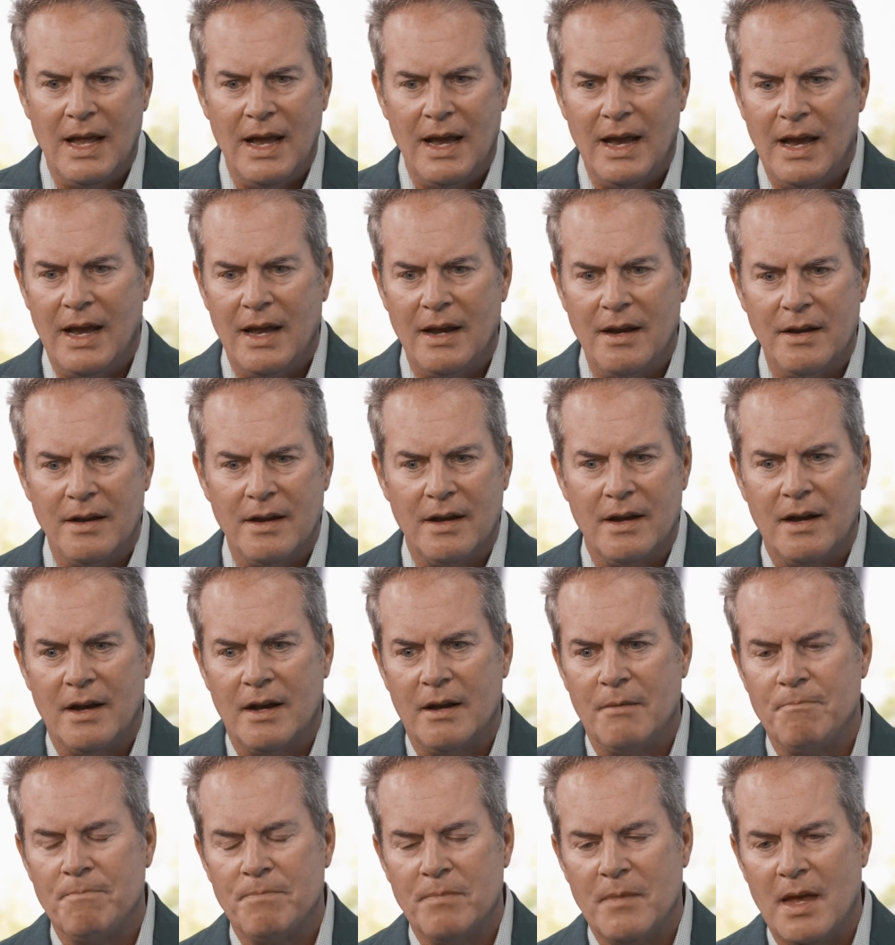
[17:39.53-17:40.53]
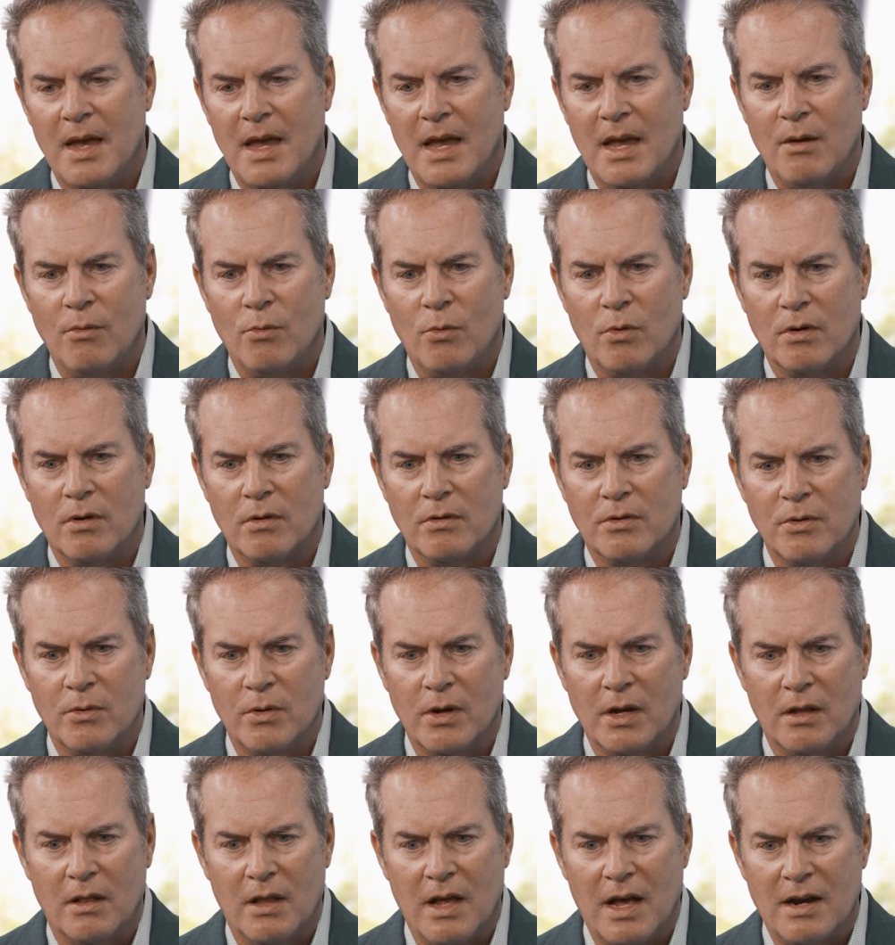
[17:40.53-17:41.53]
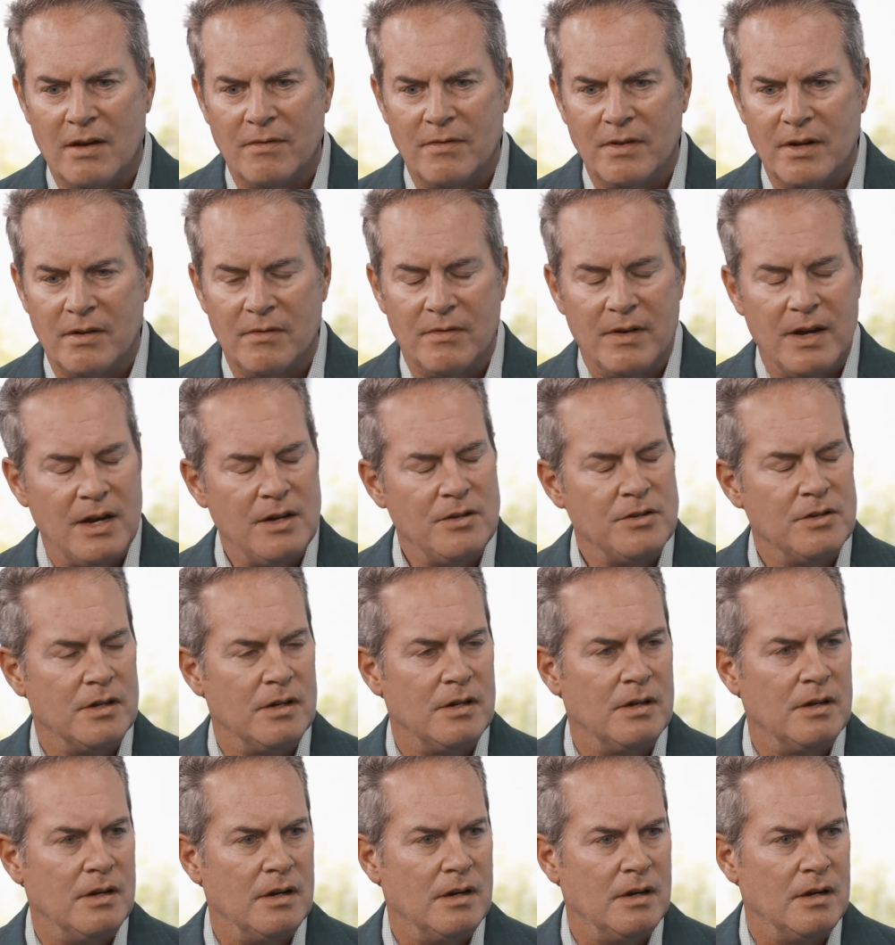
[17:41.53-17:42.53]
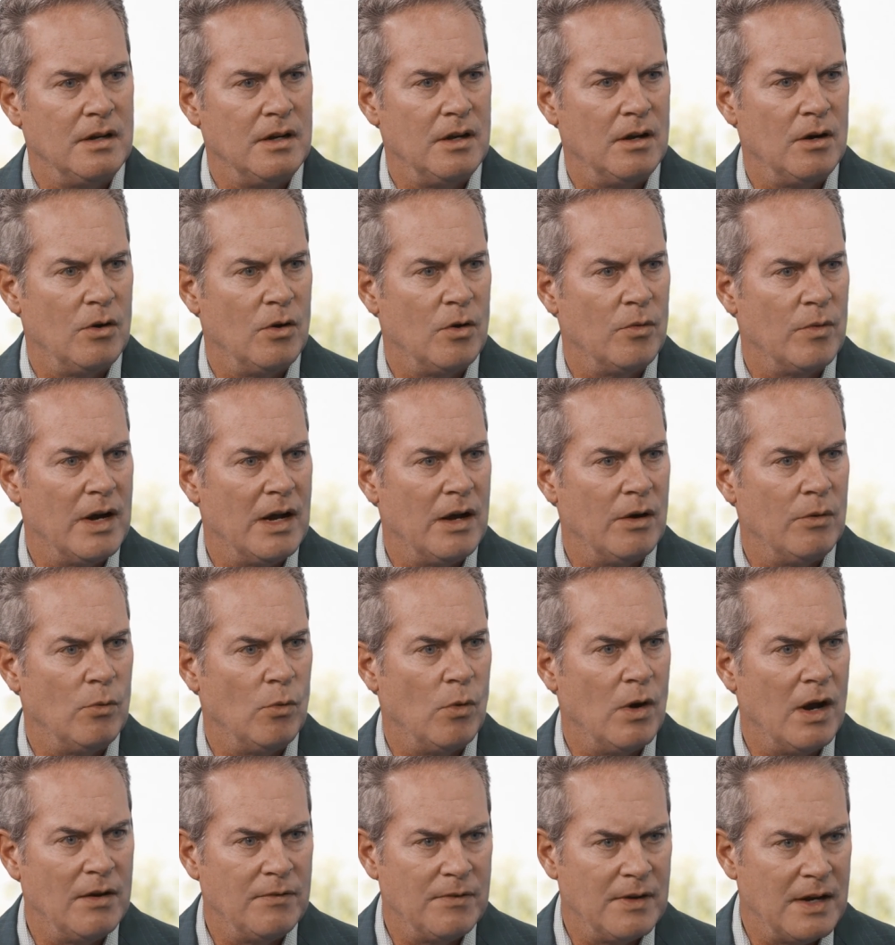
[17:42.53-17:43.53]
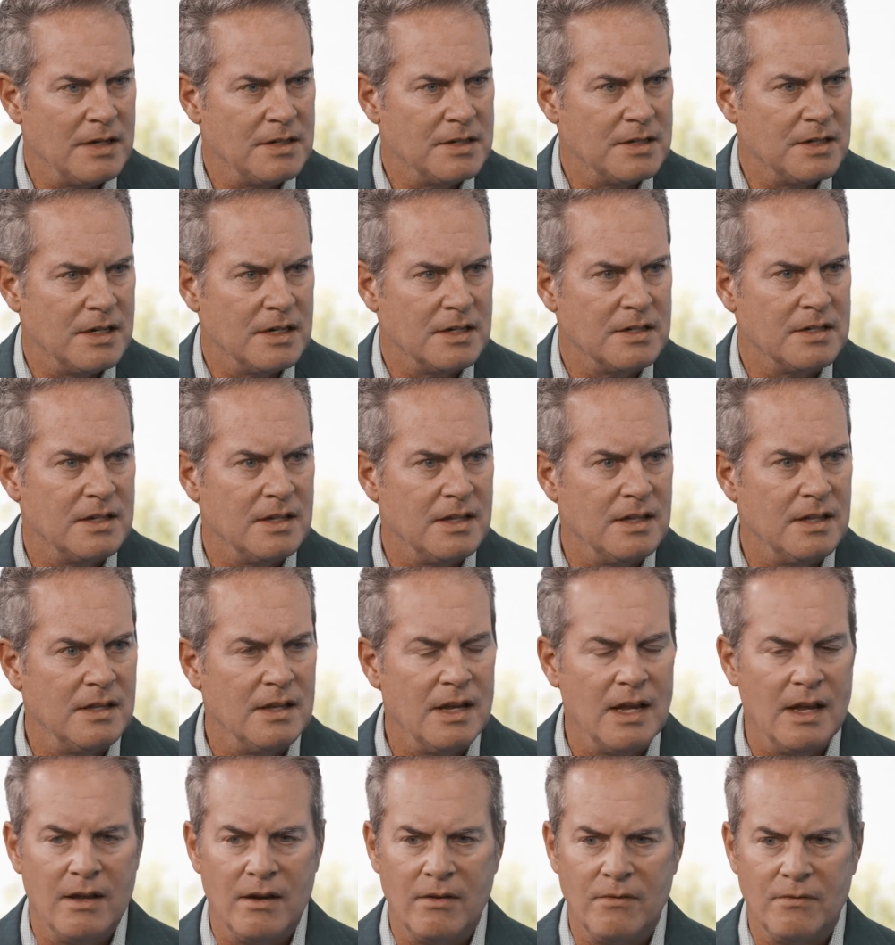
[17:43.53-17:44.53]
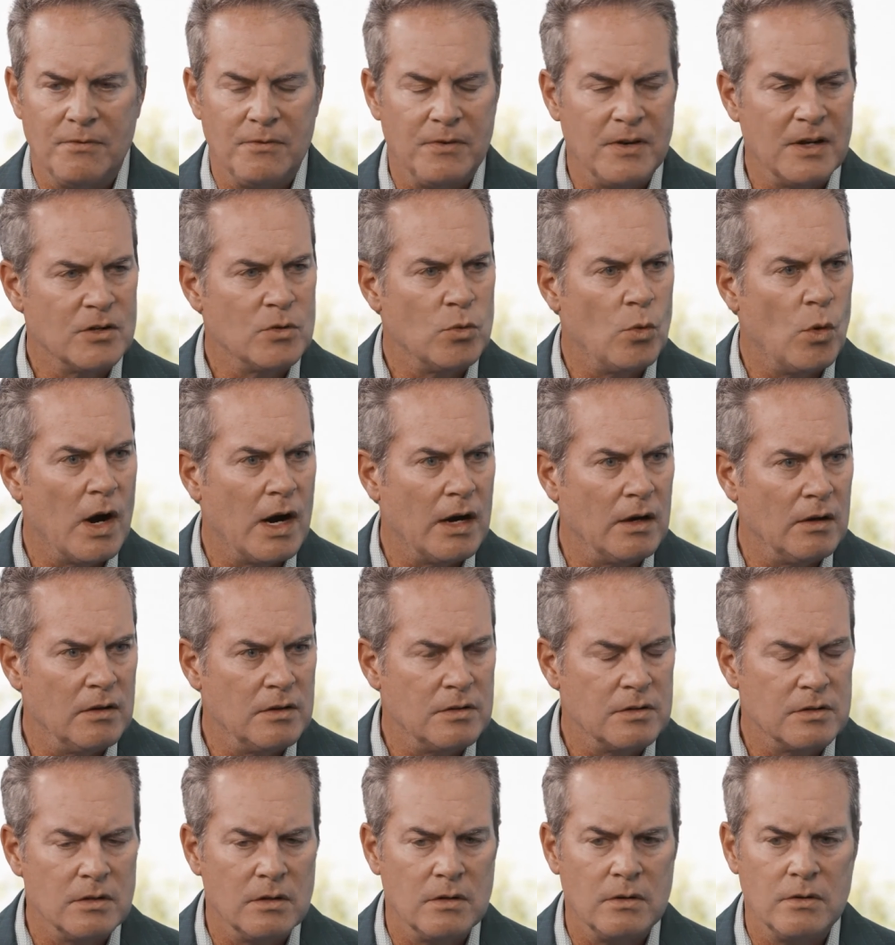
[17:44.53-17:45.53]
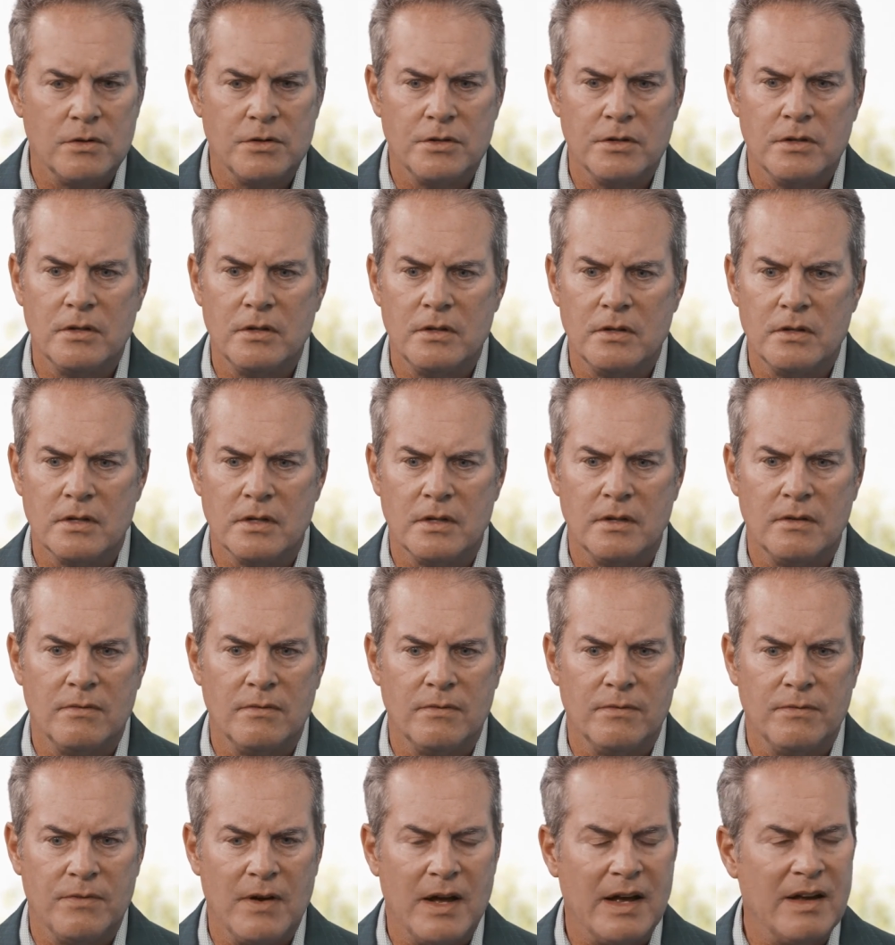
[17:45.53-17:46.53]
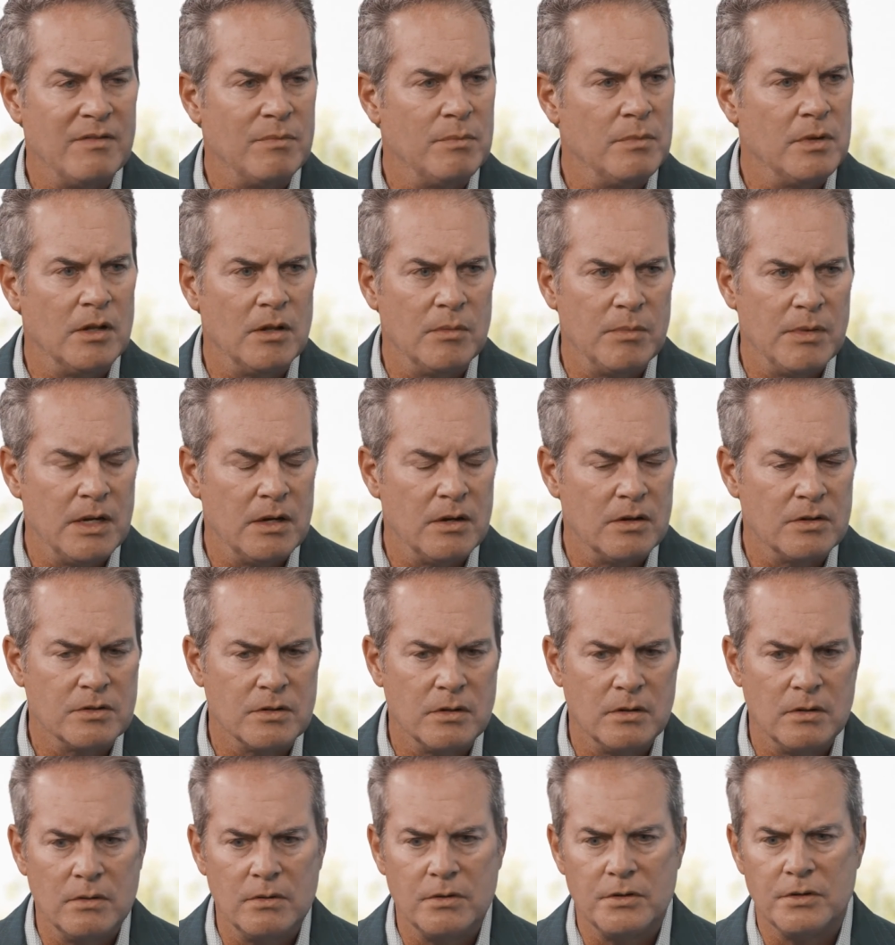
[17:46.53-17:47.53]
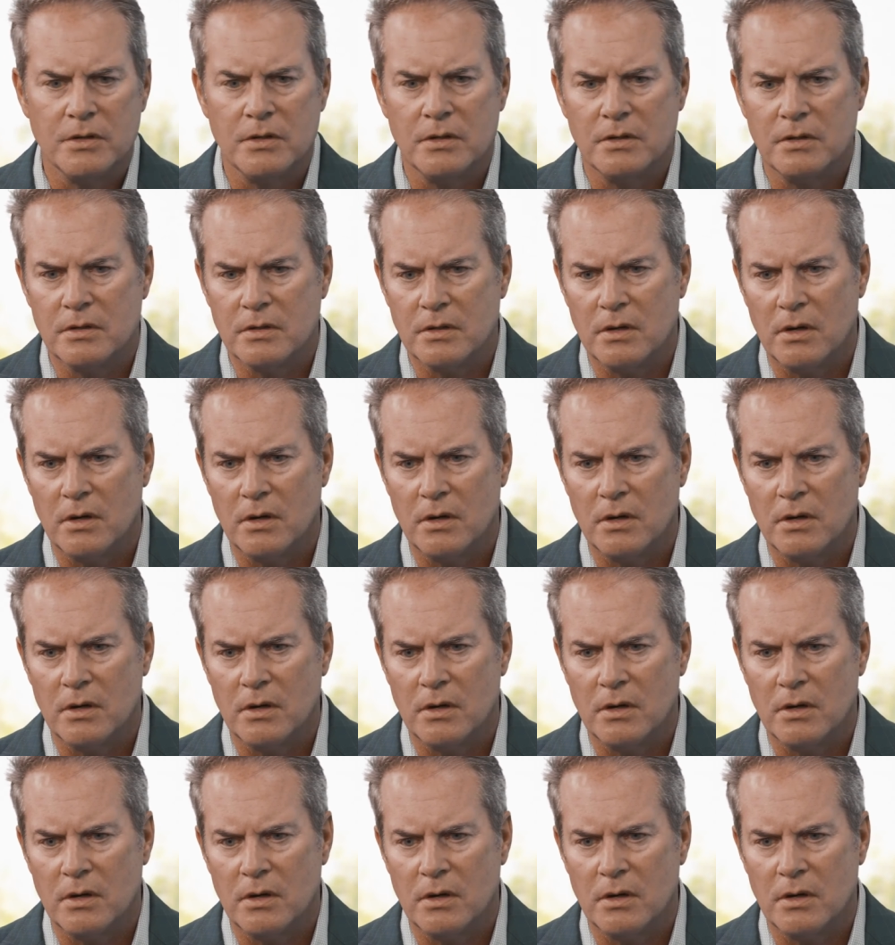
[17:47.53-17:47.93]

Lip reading: And we're doing a lot of innovation, around Wi-Fi 6 and fixed wireless solutions and 5 millimeter solutions.